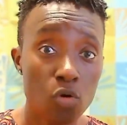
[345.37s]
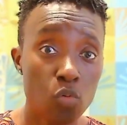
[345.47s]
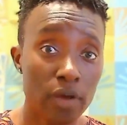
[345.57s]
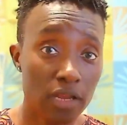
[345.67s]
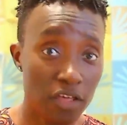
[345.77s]

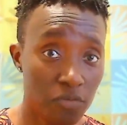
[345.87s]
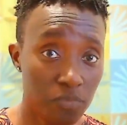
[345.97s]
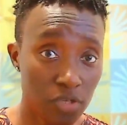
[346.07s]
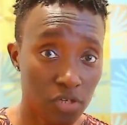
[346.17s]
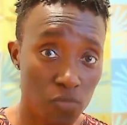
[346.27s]
what
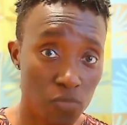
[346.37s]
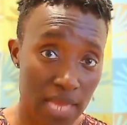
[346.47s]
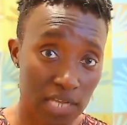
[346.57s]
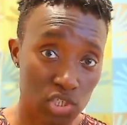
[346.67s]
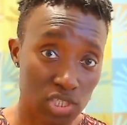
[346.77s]
other blood group
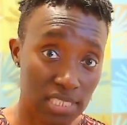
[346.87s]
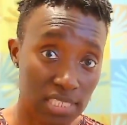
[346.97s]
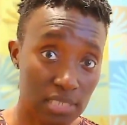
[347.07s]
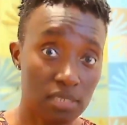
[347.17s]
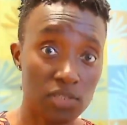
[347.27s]
antigen
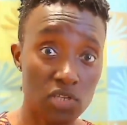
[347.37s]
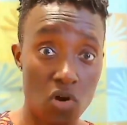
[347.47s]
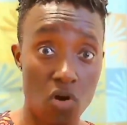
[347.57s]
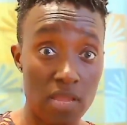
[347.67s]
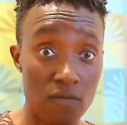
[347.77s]
systems
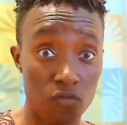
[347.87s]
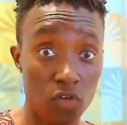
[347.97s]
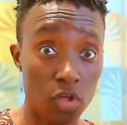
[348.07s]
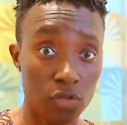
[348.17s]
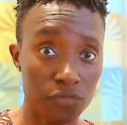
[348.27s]
are
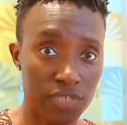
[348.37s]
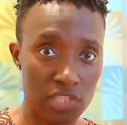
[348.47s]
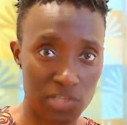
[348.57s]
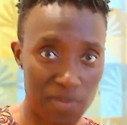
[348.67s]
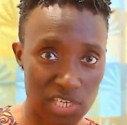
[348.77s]
involved
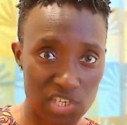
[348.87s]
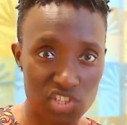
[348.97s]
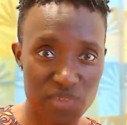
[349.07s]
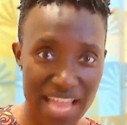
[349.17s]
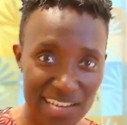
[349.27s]
in this
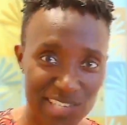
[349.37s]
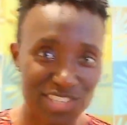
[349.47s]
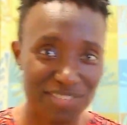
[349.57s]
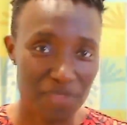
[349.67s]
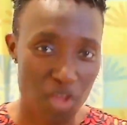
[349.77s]
patient's
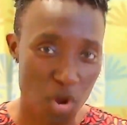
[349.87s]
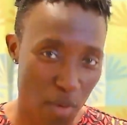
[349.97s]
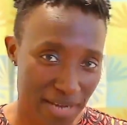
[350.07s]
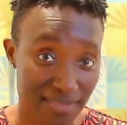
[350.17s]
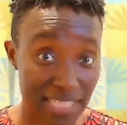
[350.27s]
reaction. All
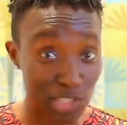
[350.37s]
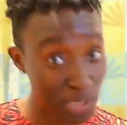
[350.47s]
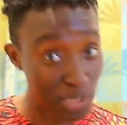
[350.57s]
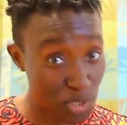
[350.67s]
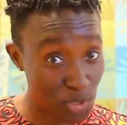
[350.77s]
right, that's
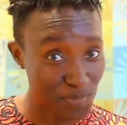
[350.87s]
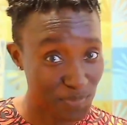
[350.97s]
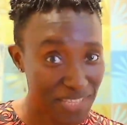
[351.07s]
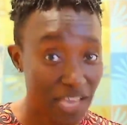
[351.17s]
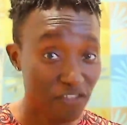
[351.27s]
step two.